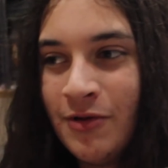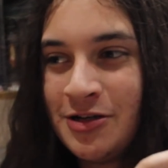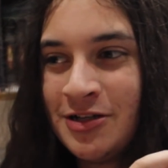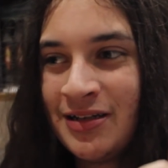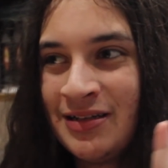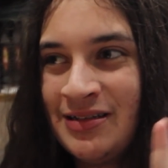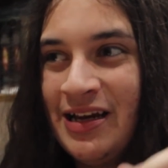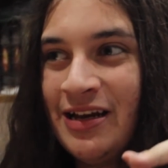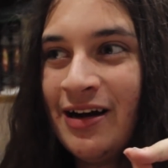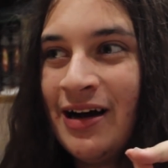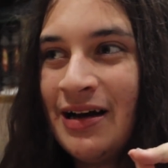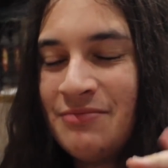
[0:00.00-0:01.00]
which is a
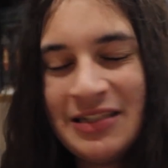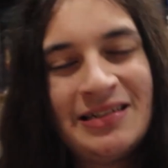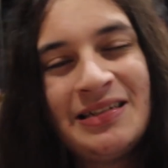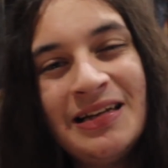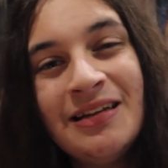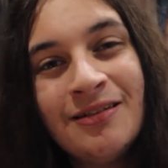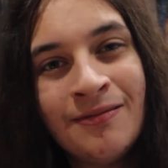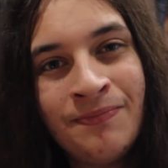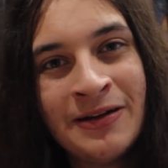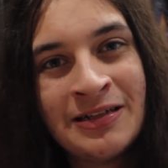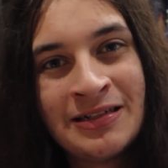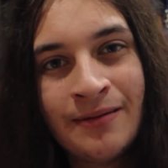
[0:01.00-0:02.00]
scene I'm still
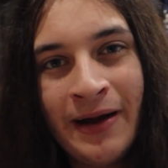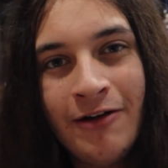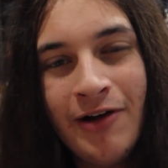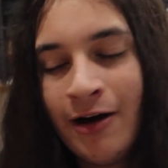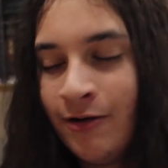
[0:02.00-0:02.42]
pissed about.